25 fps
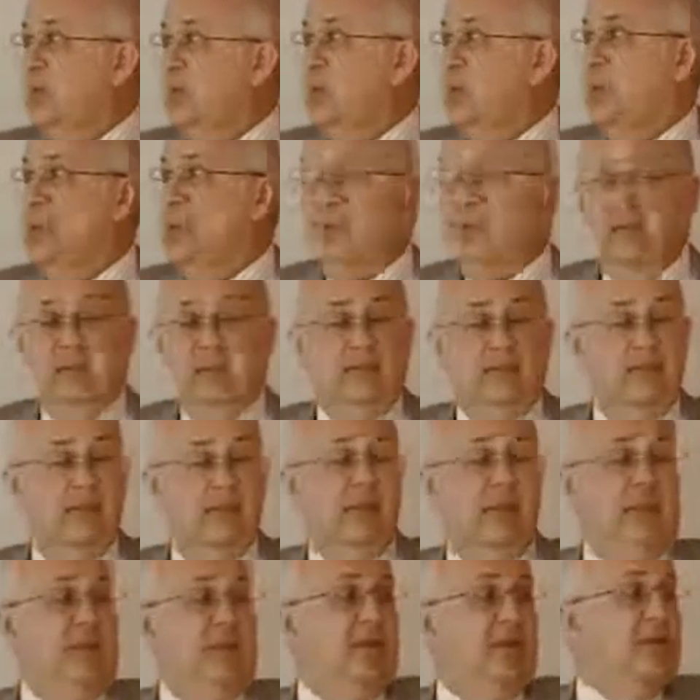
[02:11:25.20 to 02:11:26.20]
perspective,
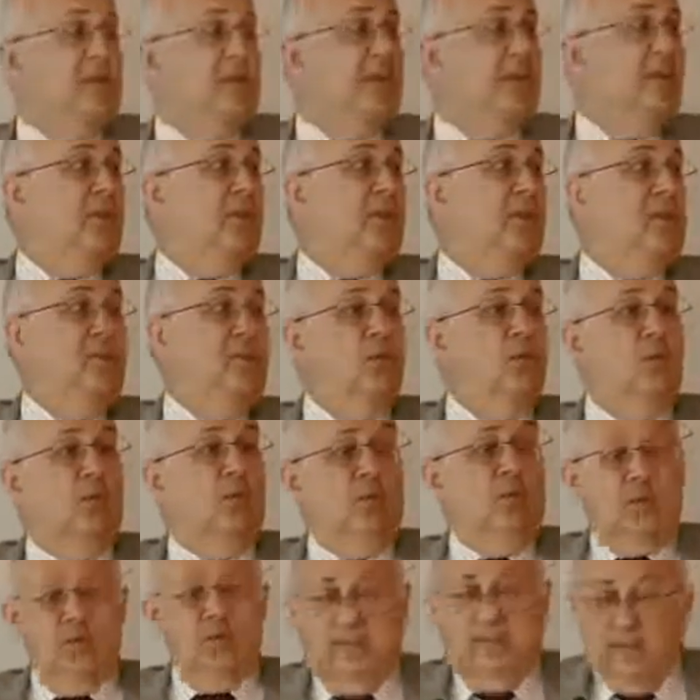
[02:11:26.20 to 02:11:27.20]
the
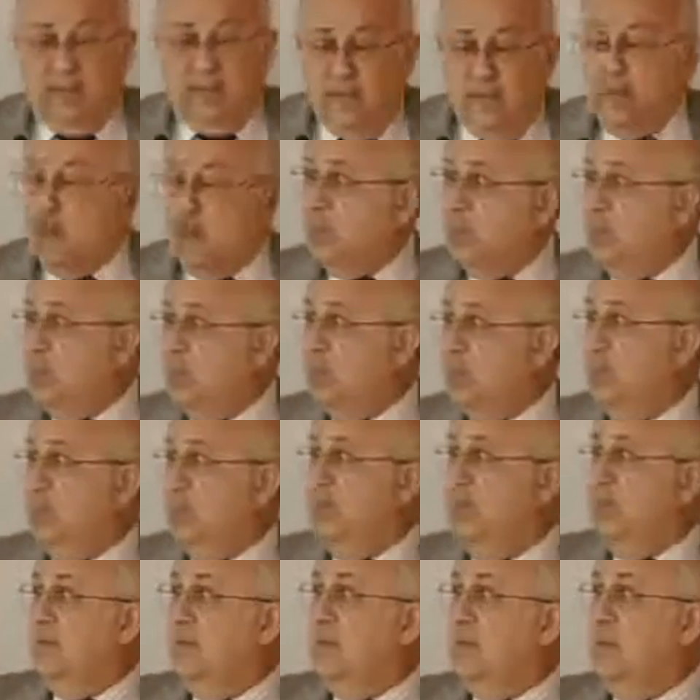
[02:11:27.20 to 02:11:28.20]
so-called scientific
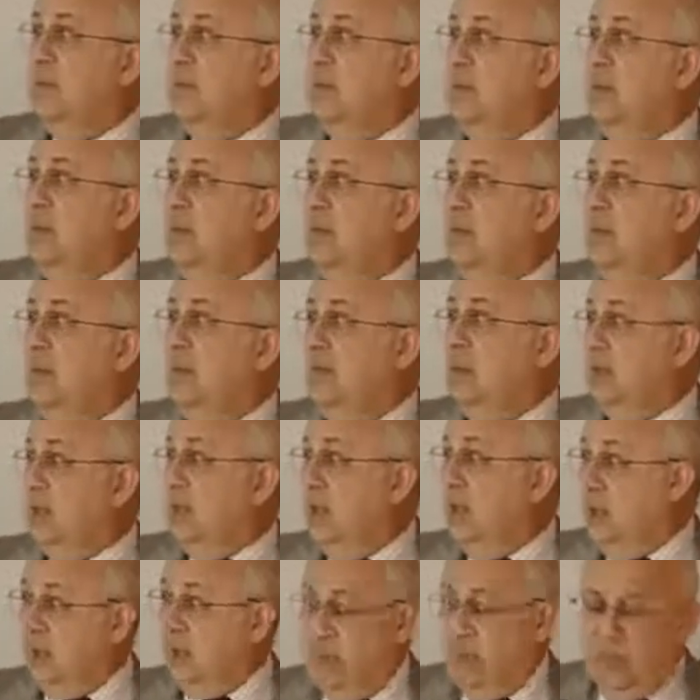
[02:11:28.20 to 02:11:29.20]
perspective, which
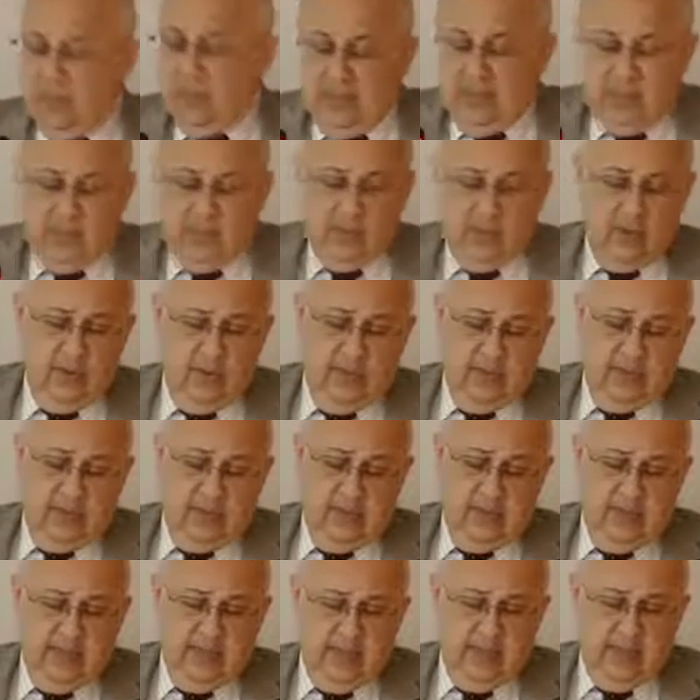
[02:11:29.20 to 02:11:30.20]
is not complete, actually.
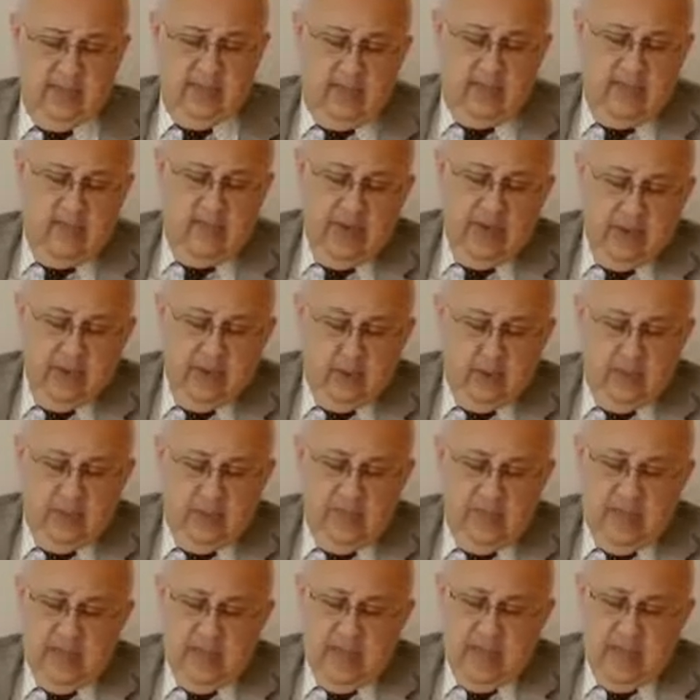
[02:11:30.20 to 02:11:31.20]
It's a very minor one.